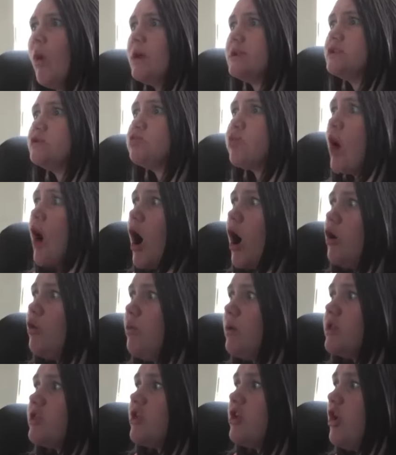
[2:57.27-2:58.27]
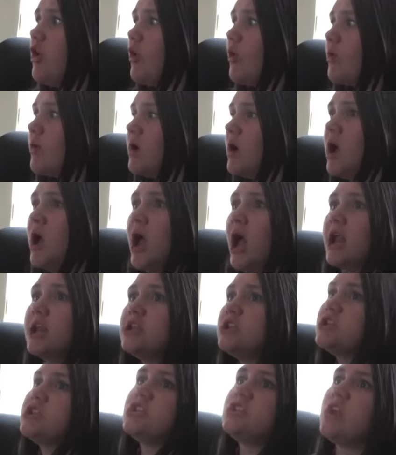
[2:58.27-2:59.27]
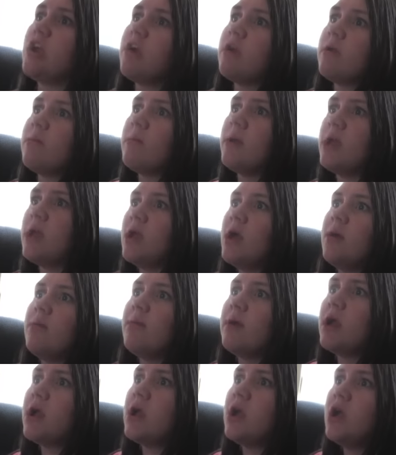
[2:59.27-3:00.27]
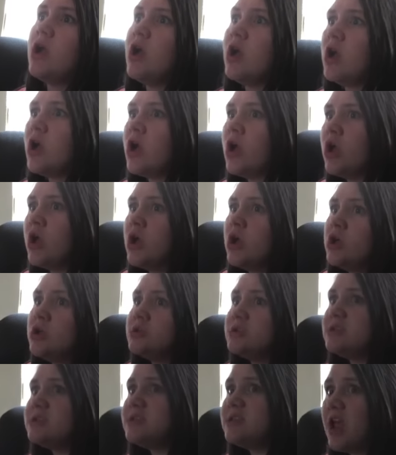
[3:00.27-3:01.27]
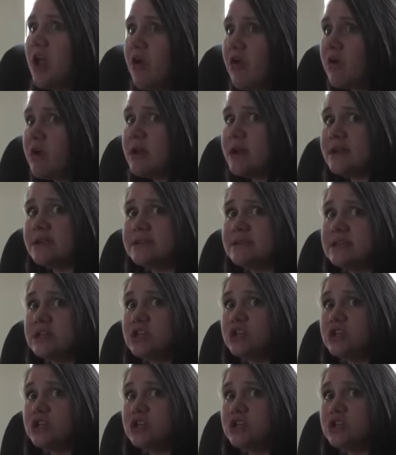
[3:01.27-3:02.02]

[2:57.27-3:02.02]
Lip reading: What's wrong with you? And he just stared at me. I'm like, seriously?